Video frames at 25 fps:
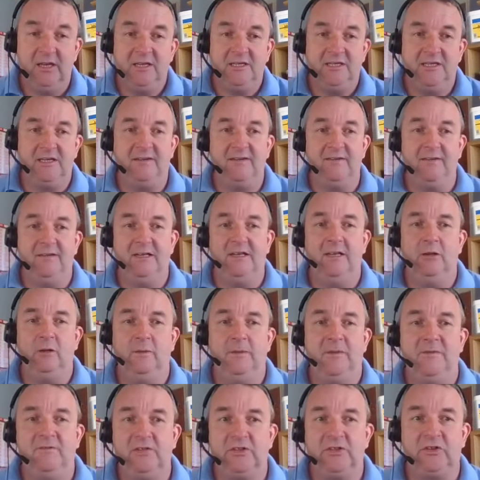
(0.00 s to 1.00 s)
You get a little
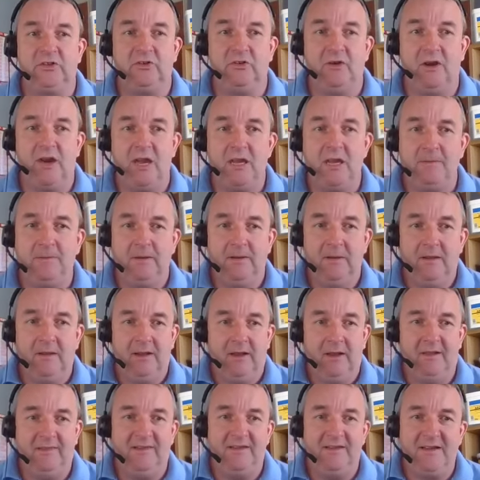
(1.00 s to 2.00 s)
bit of a scrape,
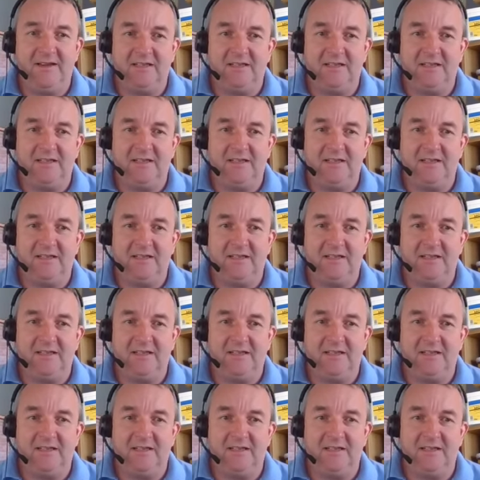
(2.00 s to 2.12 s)
and the next